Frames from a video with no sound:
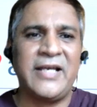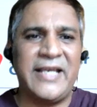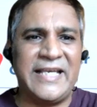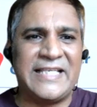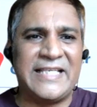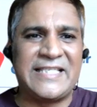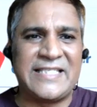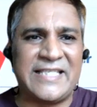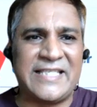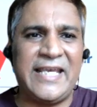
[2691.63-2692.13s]

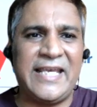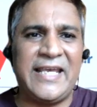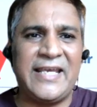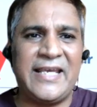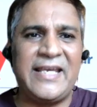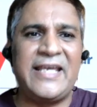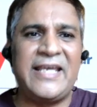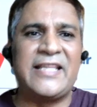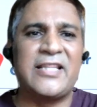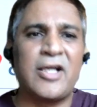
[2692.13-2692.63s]
is
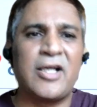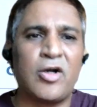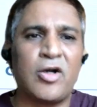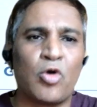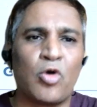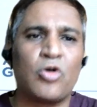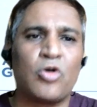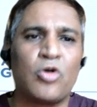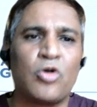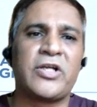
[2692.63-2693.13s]
seeing in the
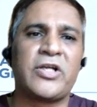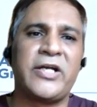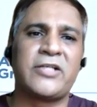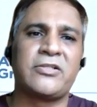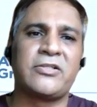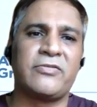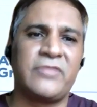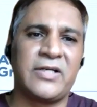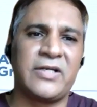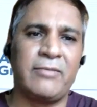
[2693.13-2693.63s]
growth rates
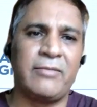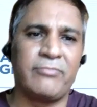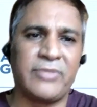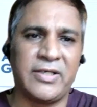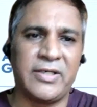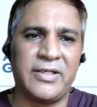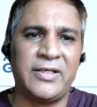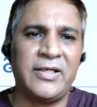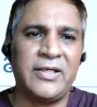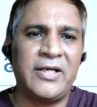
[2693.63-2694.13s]
of the
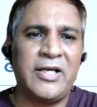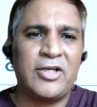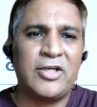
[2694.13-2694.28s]
company.